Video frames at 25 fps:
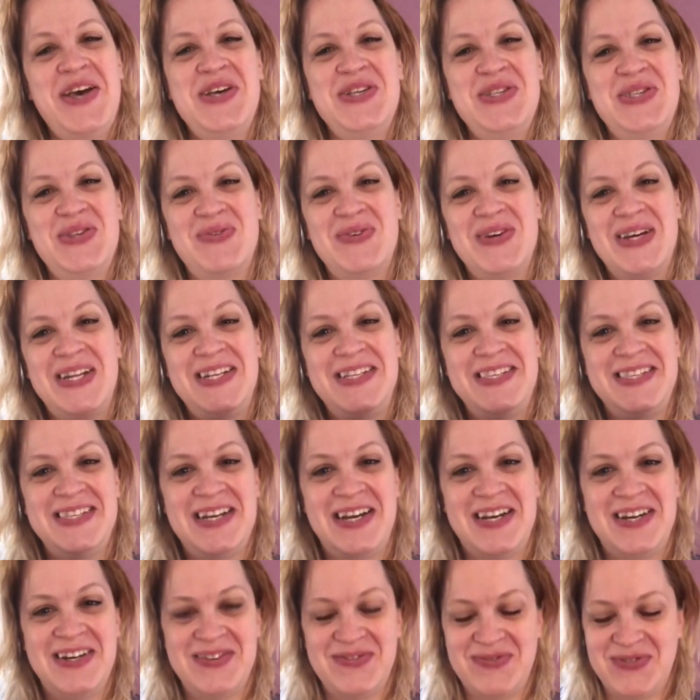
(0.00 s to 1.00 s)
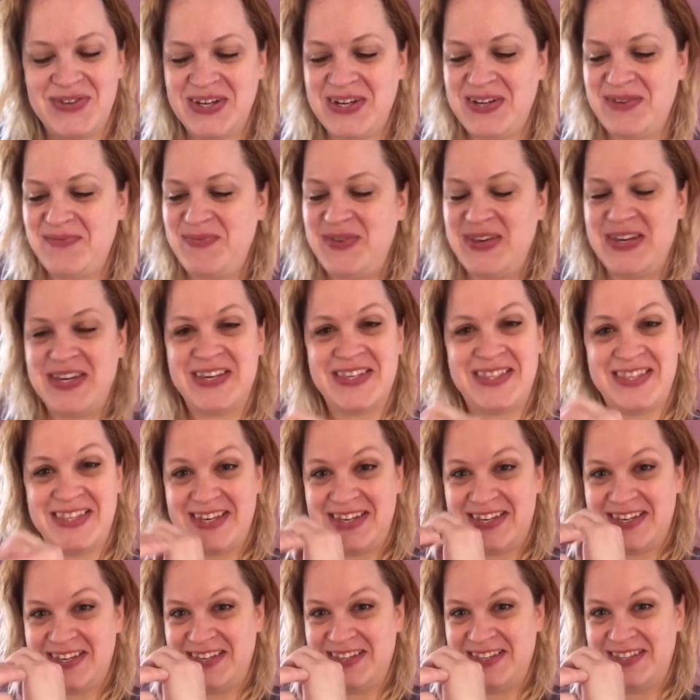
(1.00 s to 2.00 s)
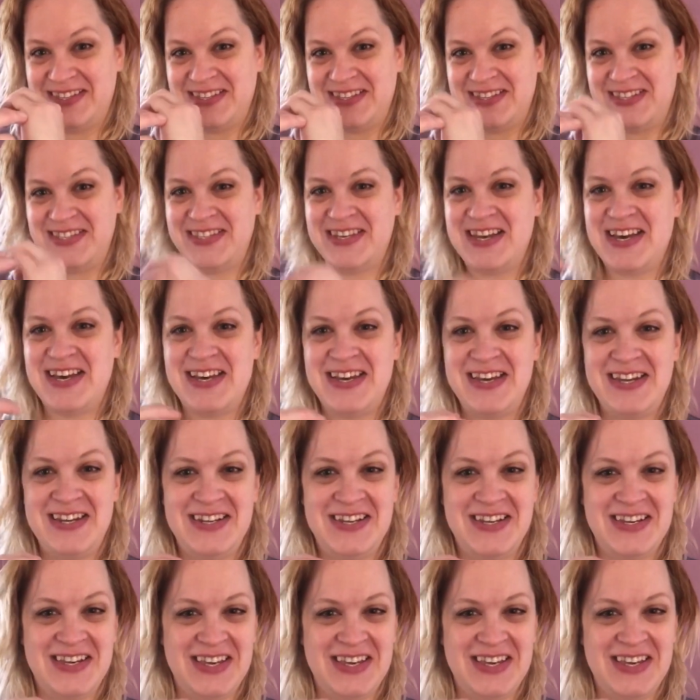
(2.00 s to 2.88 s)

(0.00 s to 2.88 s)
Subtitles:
So we're gonna start, we're gonna pick the side.